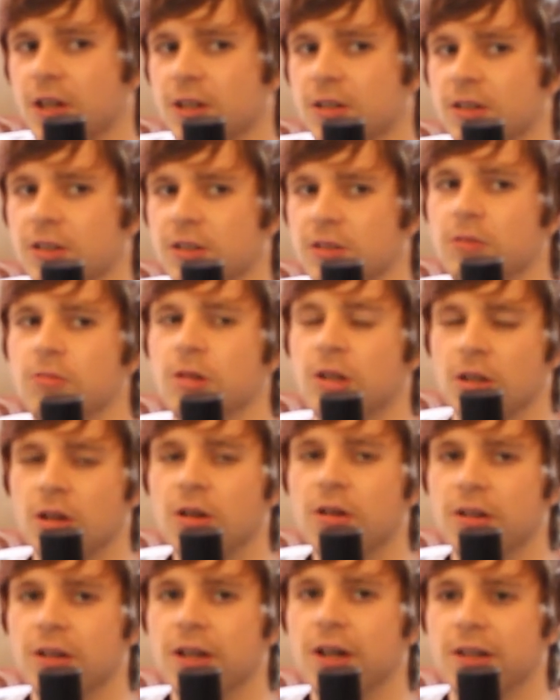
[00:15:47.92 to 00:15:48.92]
Like you do a
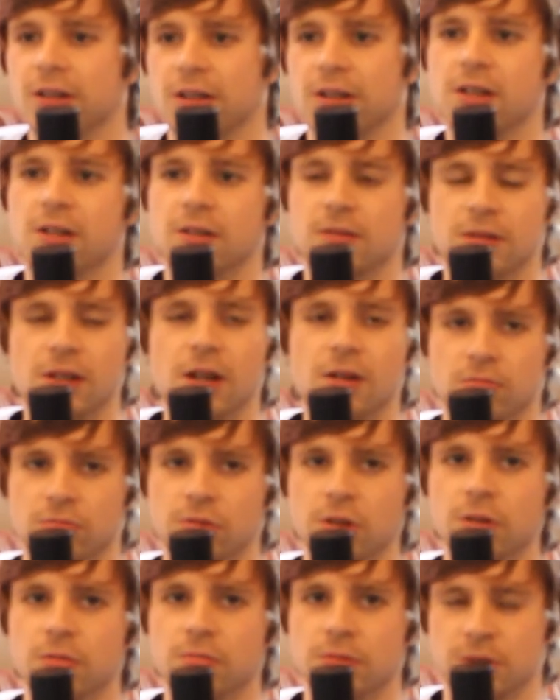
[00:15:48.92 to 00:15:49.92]
lot in that. Like that
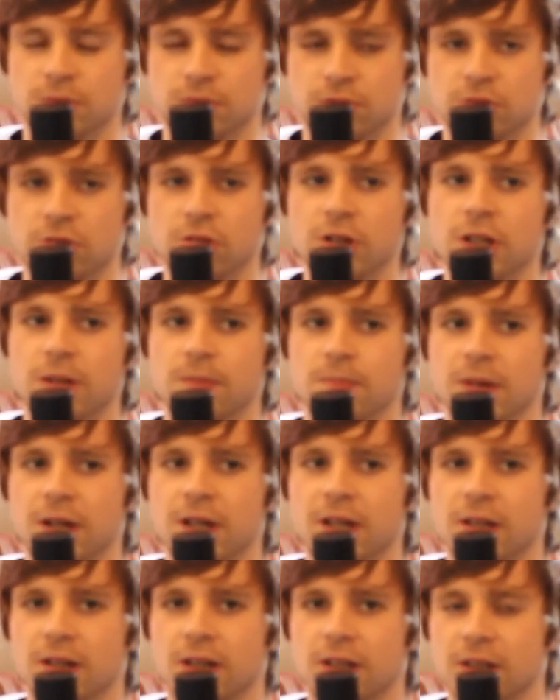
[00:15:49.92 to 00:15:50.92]
room is pretty
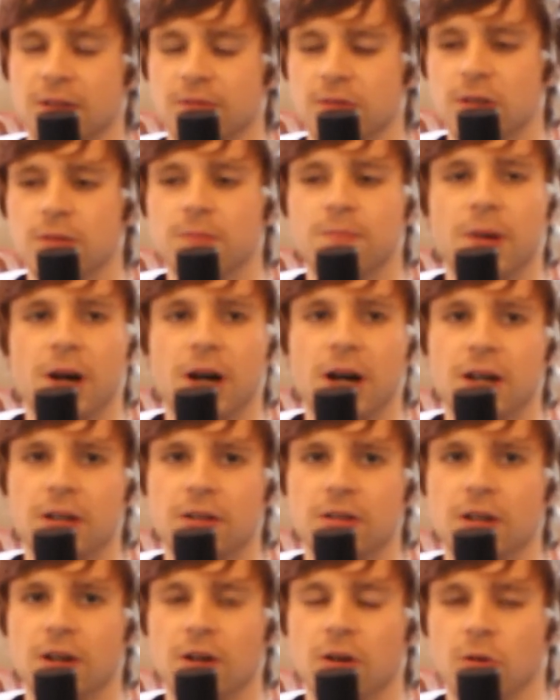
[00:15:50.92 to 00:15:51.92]
big. Like if you
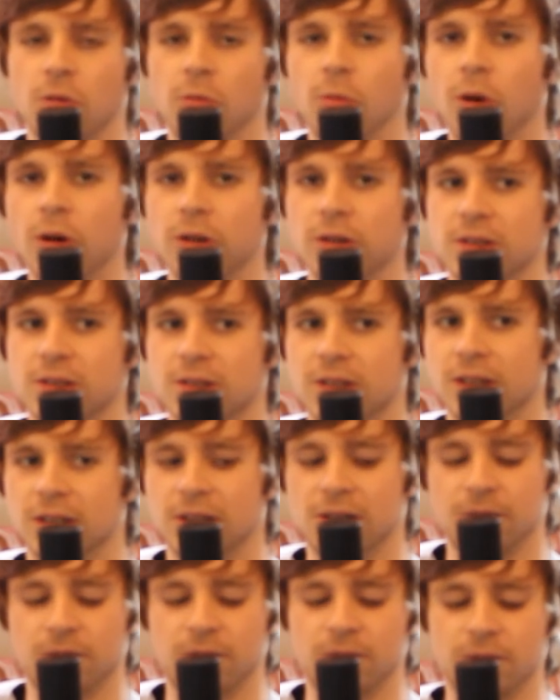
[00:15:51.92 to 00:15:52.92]
buy once,
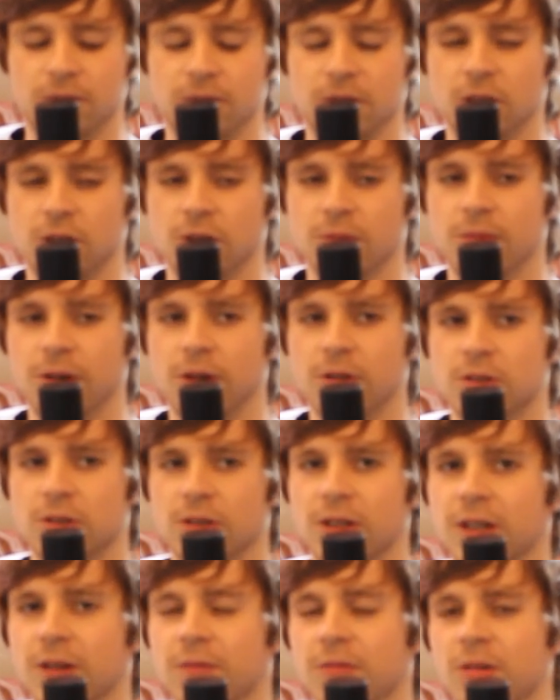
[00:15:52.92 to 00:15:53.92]
like if the
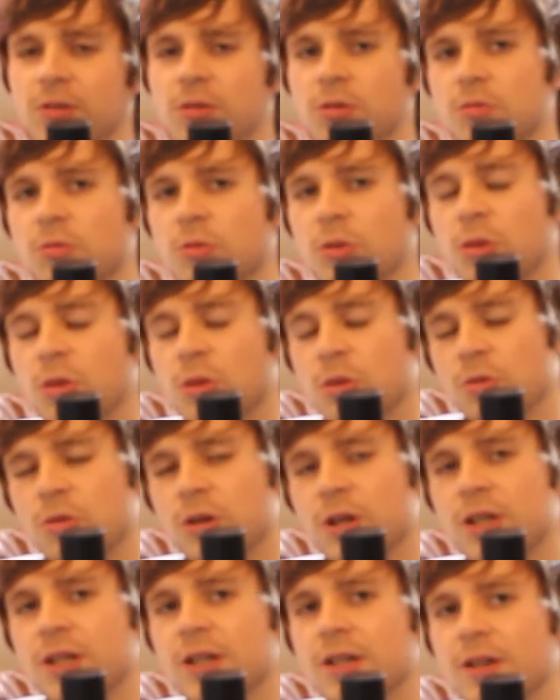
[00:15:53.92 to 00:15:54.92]
commercial, like I went
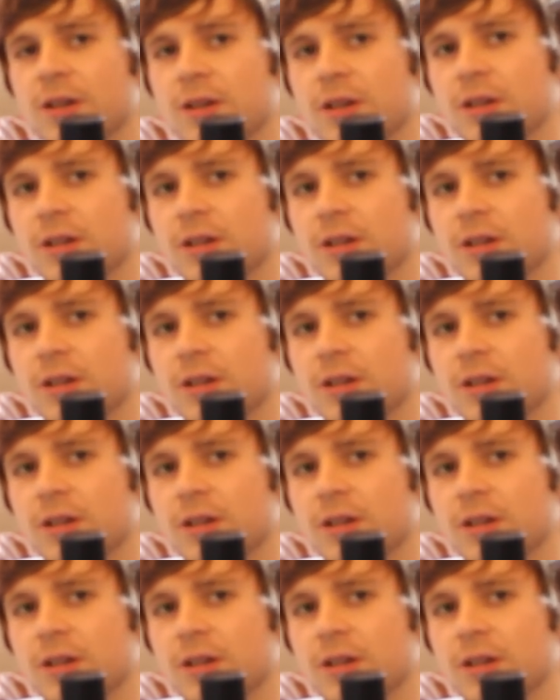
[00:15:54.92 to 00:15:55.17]
through